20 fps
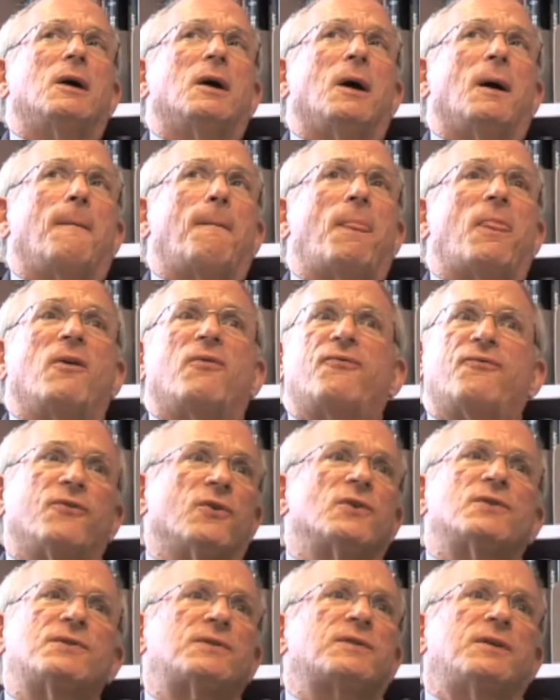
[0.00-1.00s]
um, the
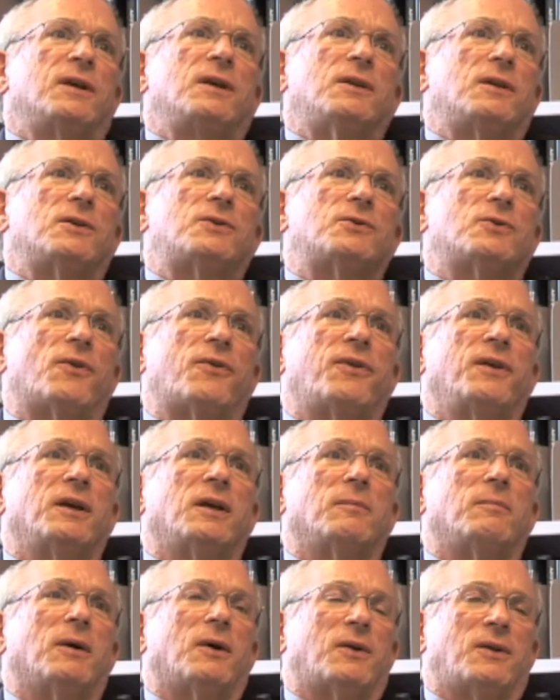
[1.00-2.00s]
first thing that you'll
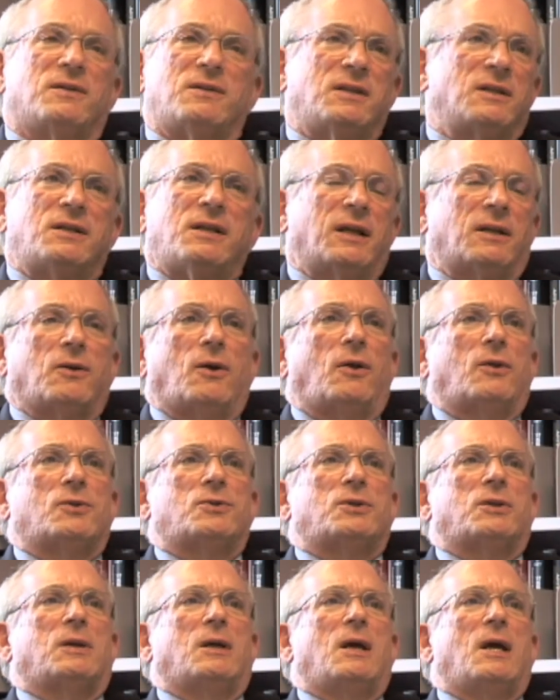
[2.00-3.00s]
think about is the
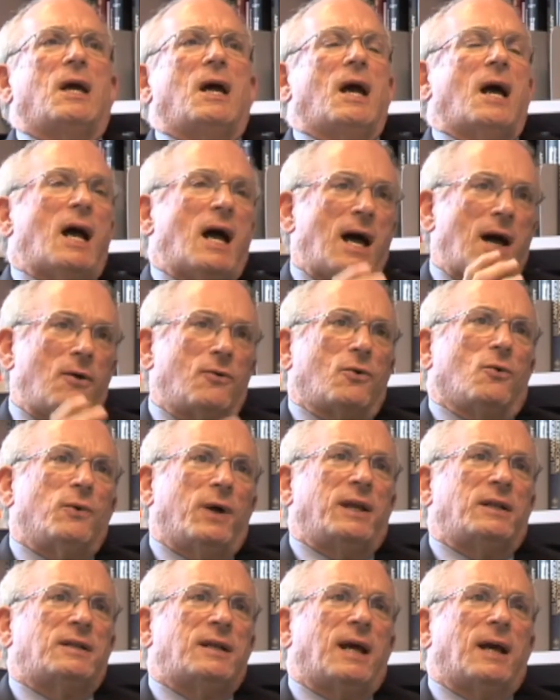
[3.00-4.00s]
technology. How do
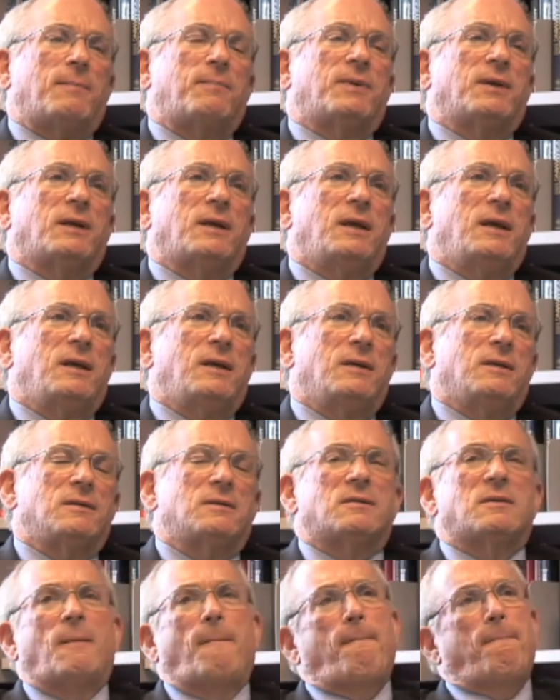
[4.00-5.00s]
I tap the
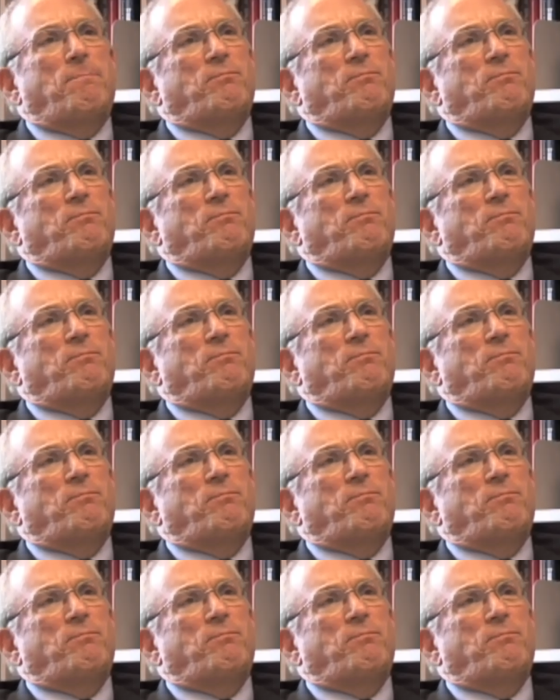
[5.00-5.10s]
keys?